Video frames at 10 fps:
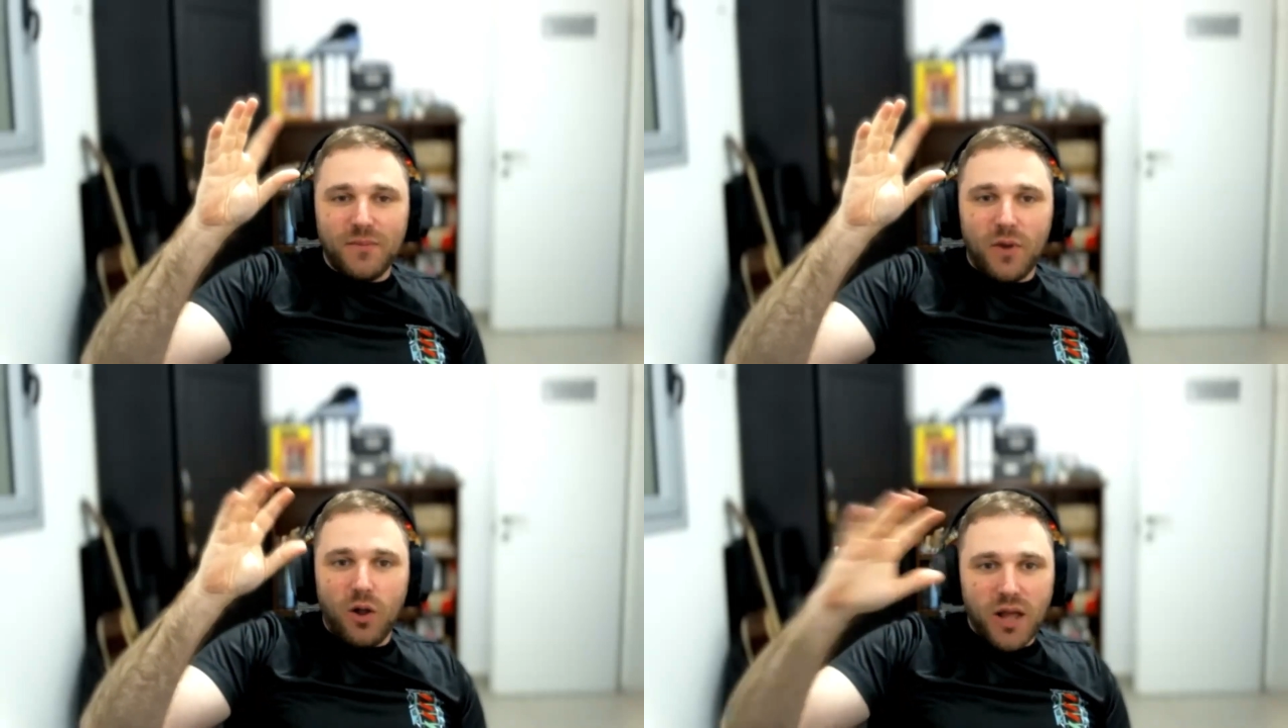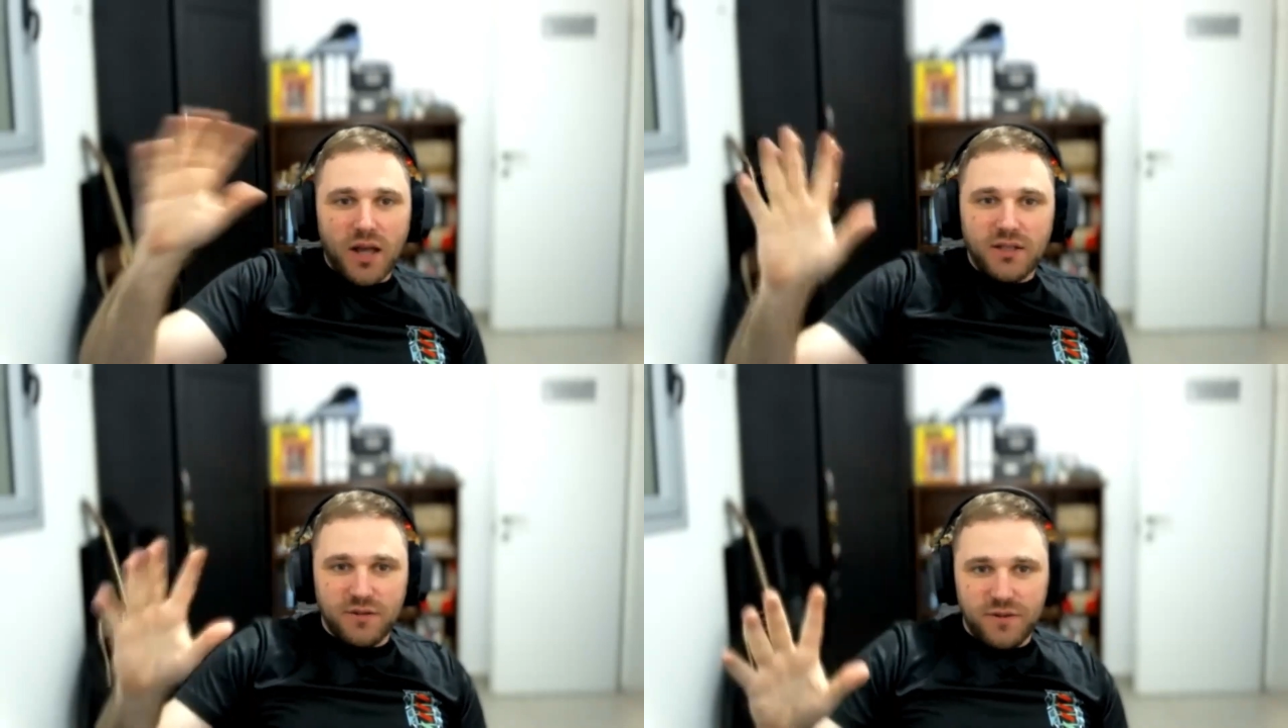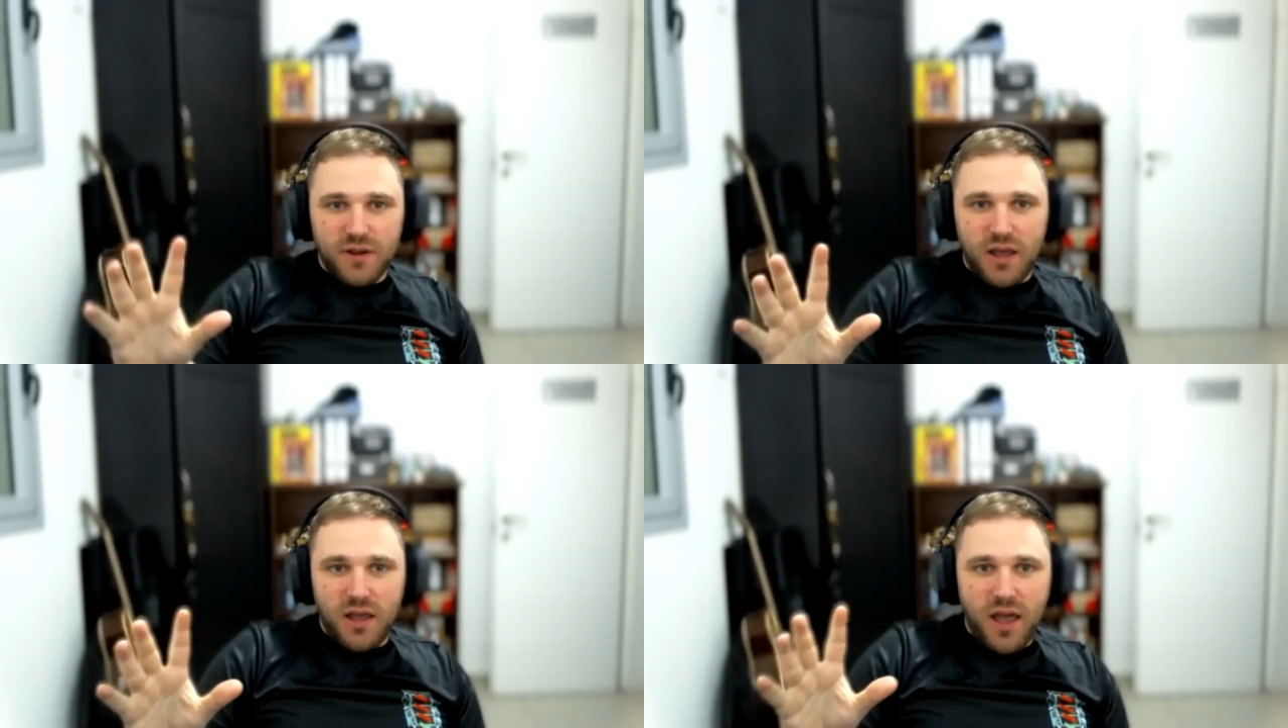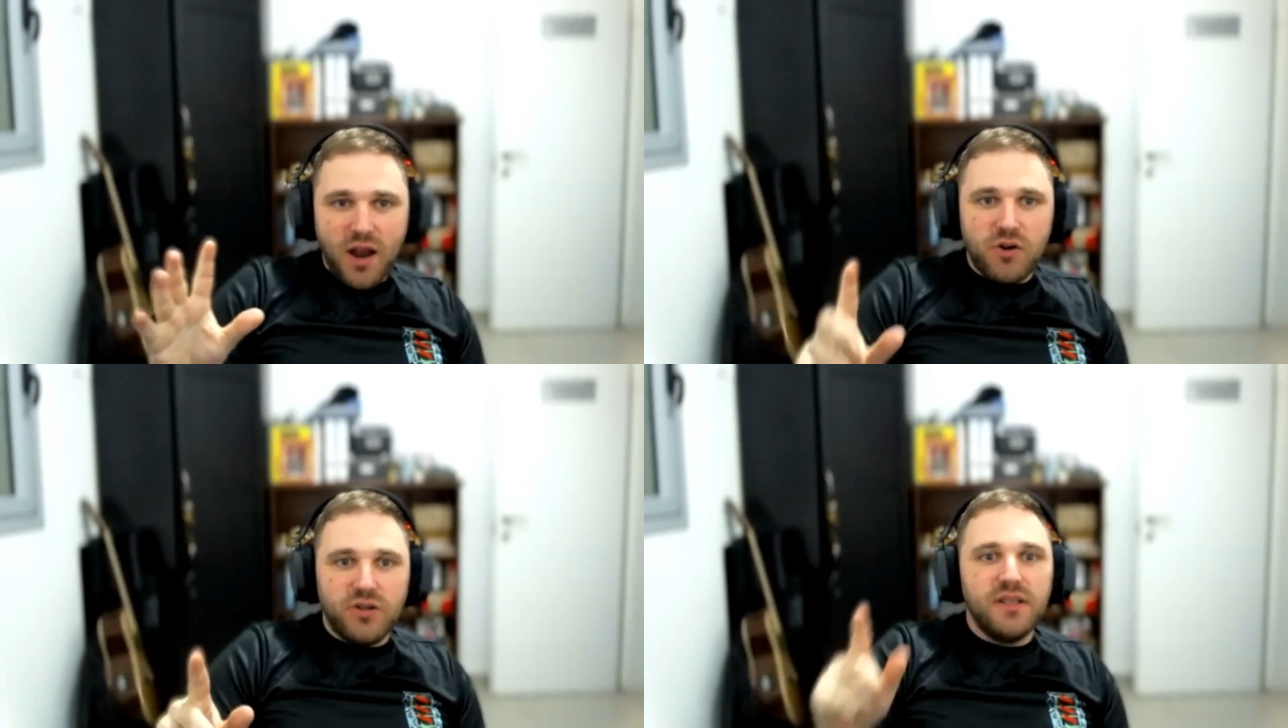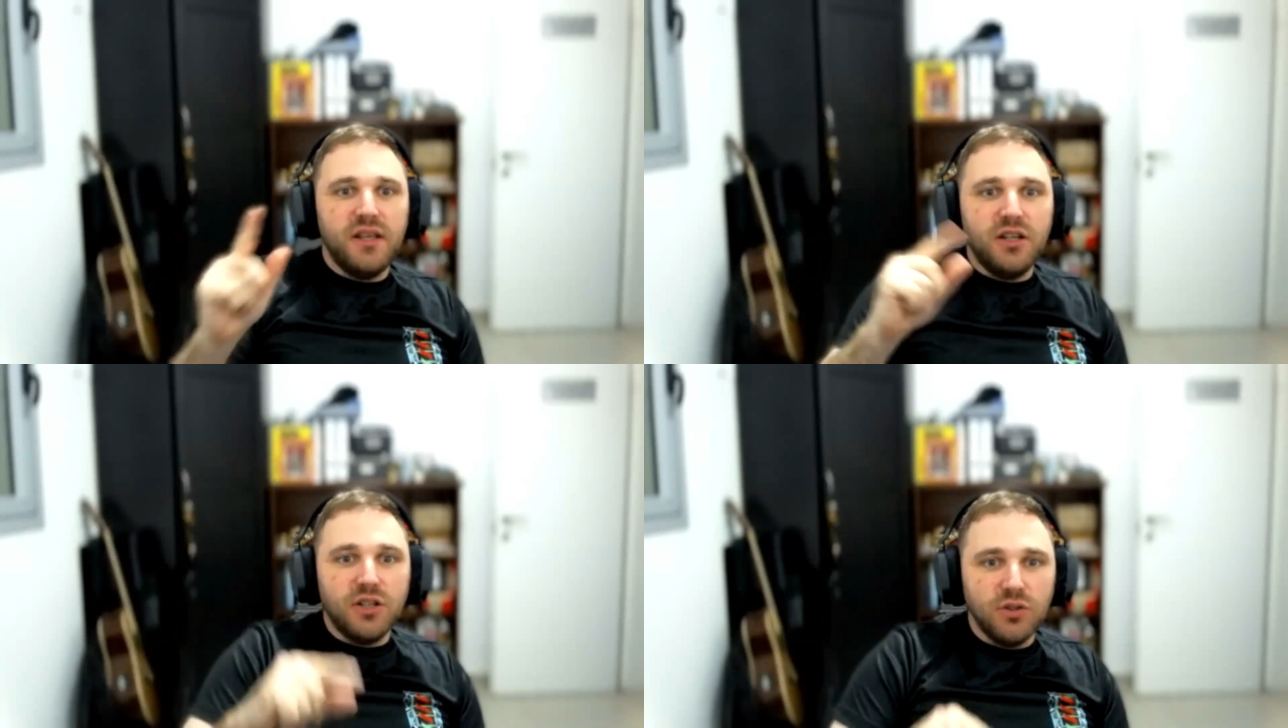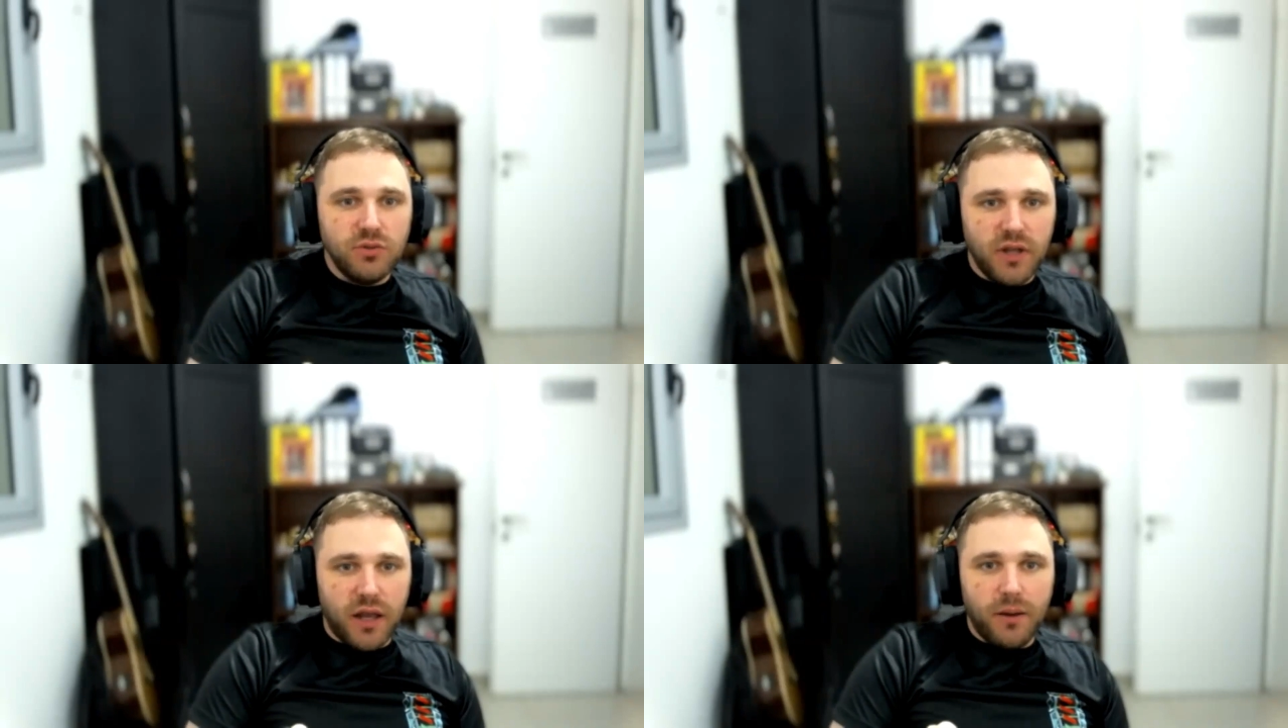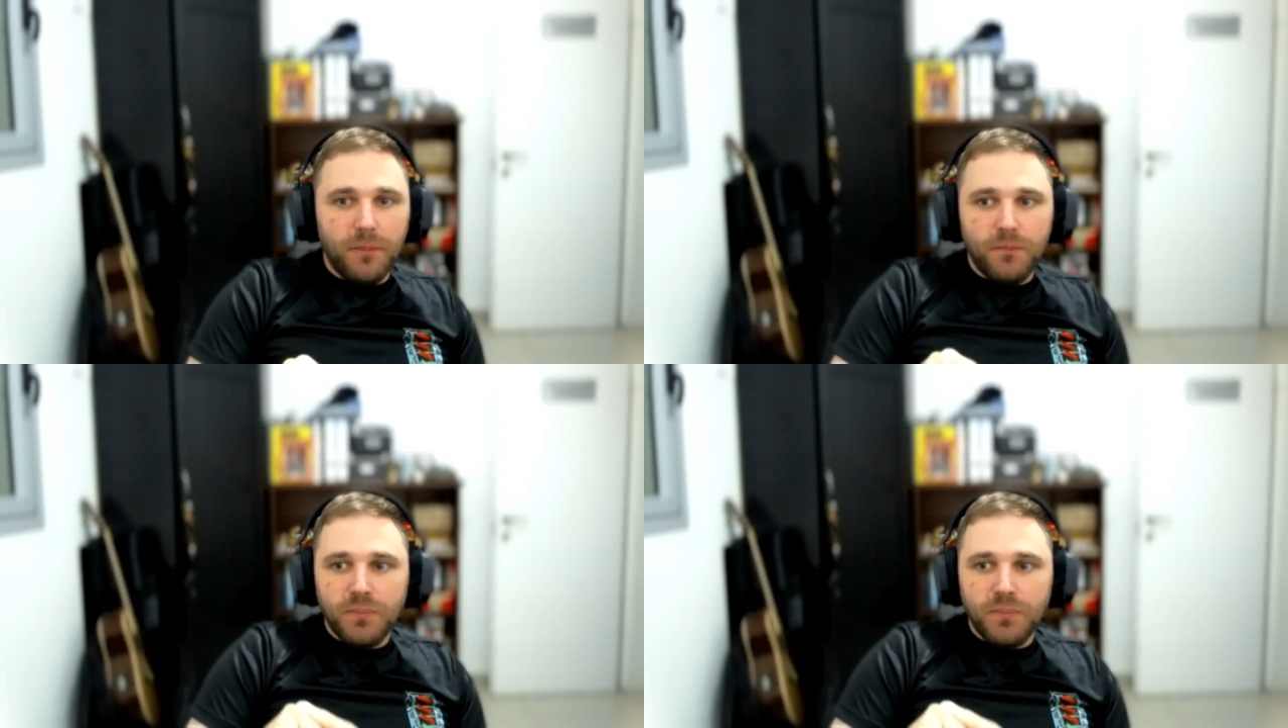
all kinds of errors, including